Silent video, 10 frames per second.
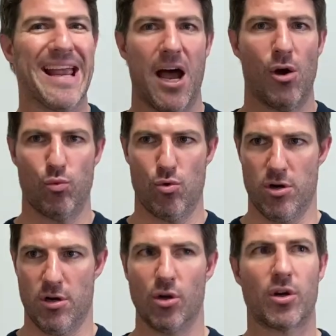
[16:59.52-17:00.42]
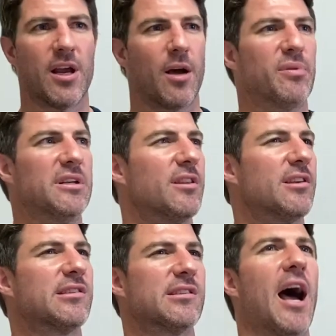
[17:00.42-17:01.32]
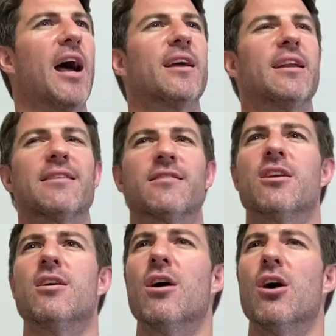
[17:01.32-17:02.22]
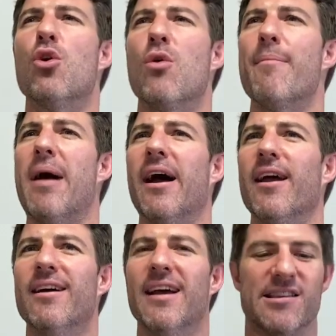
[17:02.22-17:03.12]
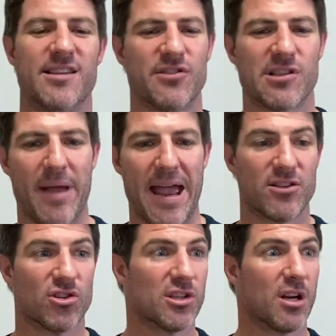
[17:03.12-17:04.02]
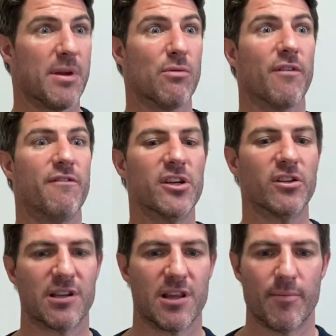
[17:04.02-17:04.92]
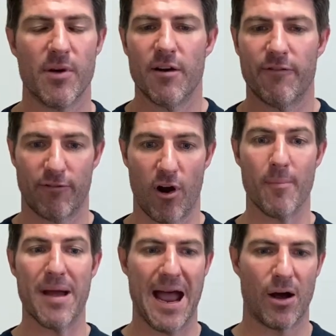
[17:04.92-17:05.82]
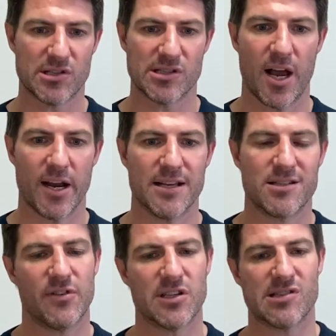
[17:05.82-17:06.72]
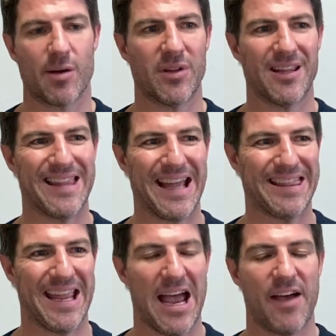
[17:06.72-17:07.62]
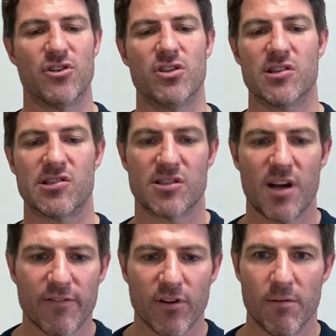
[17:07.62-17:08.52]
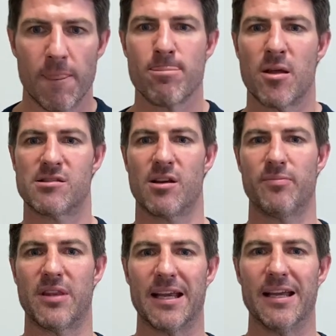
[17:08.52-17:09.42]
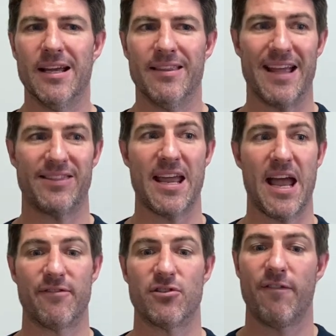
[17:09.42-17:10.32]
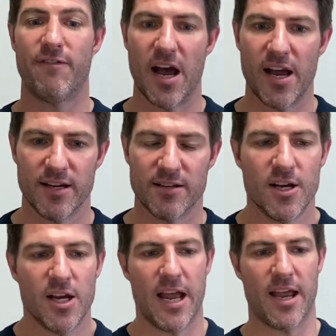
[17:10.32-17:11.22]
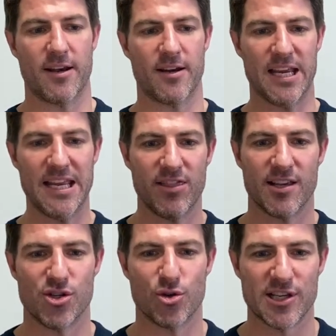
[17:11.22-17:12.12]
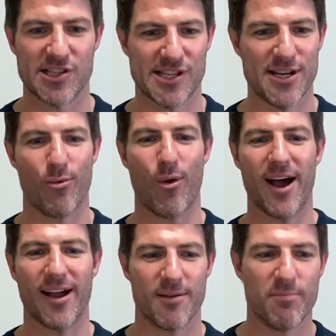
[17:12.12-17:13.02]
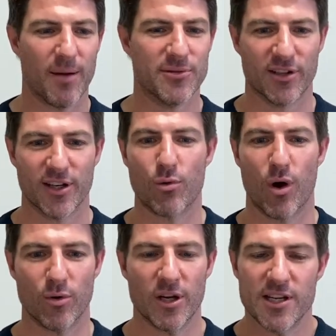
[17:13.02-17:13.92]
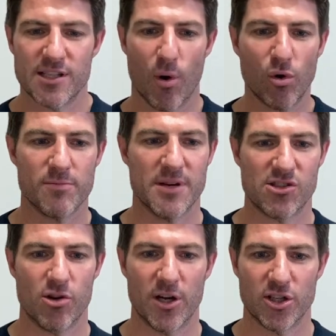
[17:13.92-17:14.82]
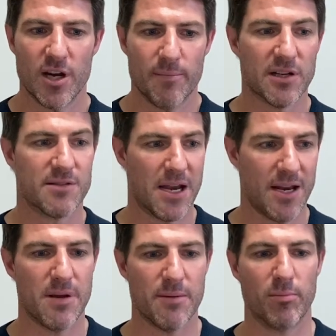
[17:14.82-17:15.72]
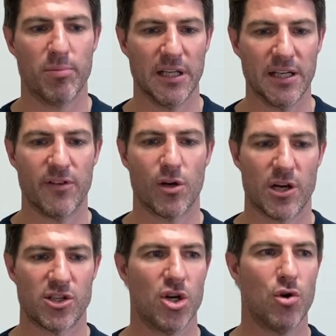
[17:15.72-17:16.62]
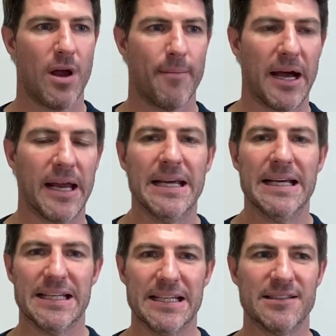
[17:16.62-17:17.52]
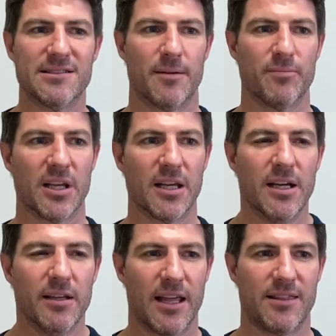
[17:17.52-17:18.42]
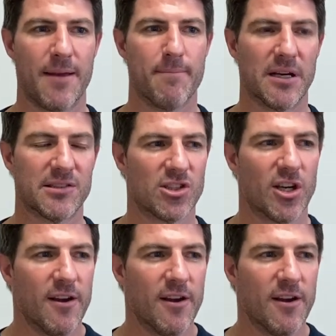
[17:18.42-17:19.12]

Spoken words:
outward, looking up into the sky and asking, who am I? As if some answer is going revealed to them from outside, as if it's something that they have to discover, something that they have to find. And in this, you can see why the Bob Dylan quote spoke to me so much, because many people believe the question, who am I, is something that they must